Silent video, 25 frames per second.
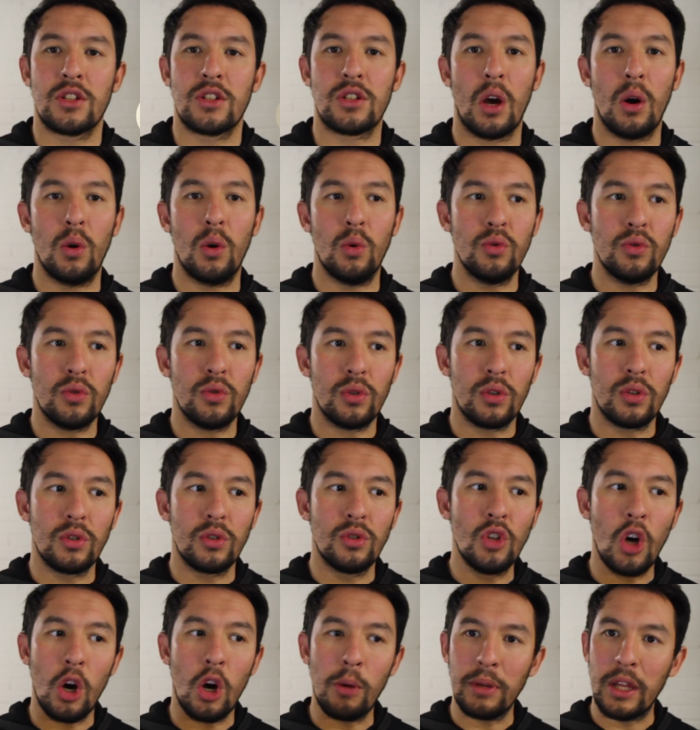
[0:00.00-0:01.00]
So
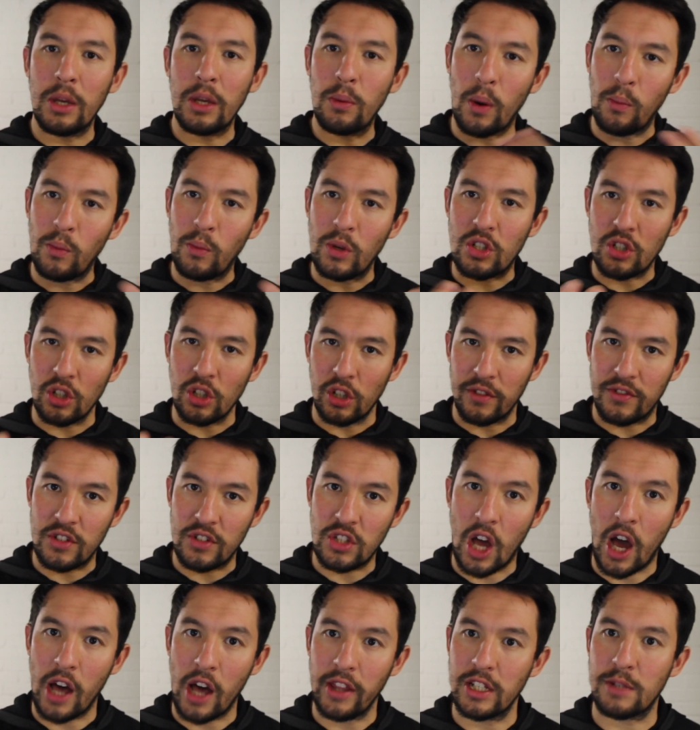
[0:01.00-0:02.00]
normally when we sort of
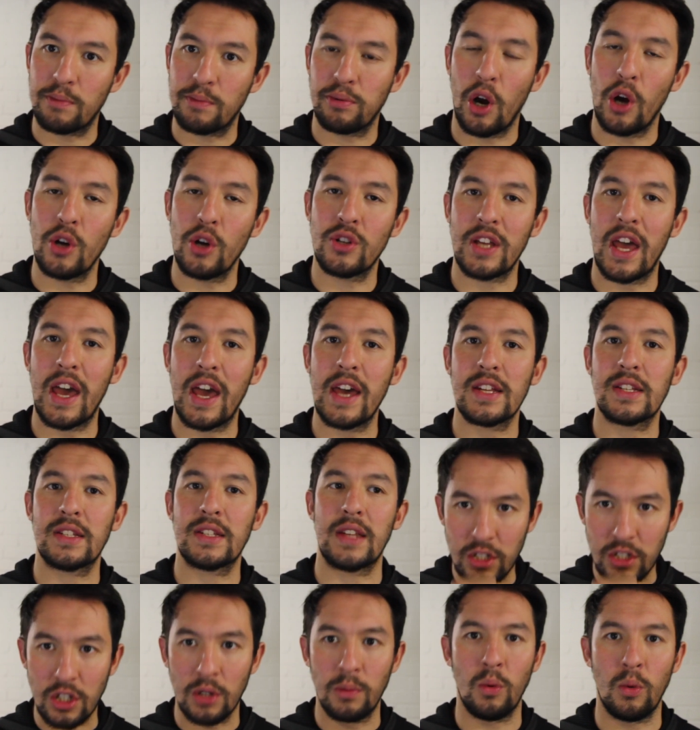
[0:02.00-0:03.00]
start this process,
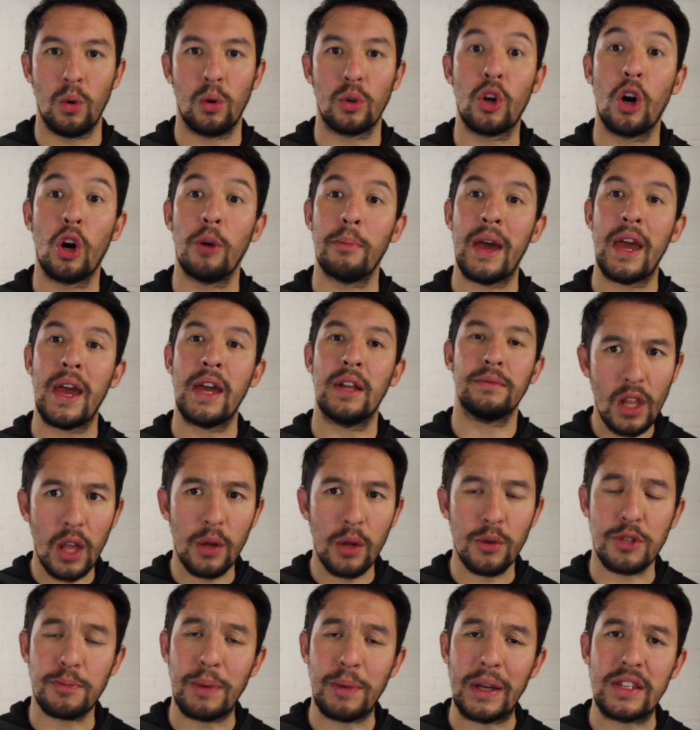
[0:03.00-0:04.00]
someone will come in,
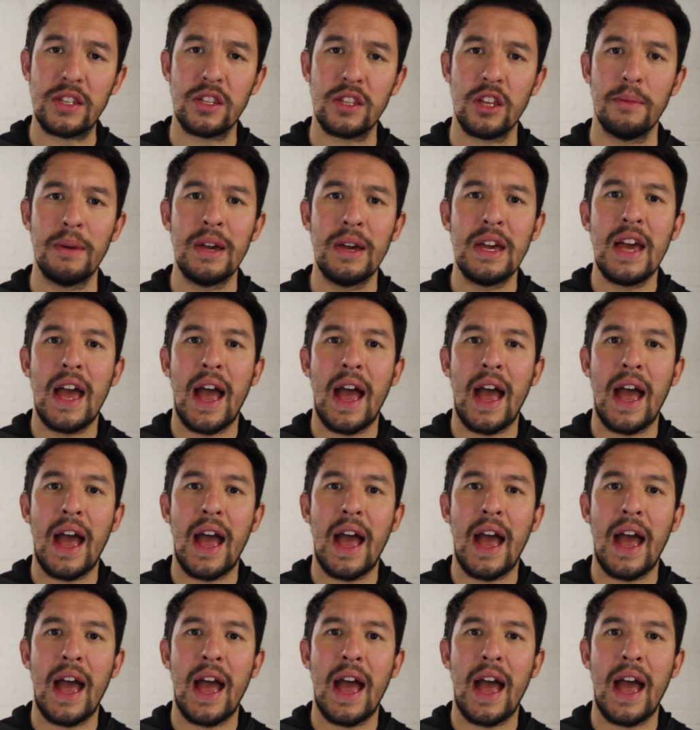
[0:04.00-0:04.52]
I'll speak to them,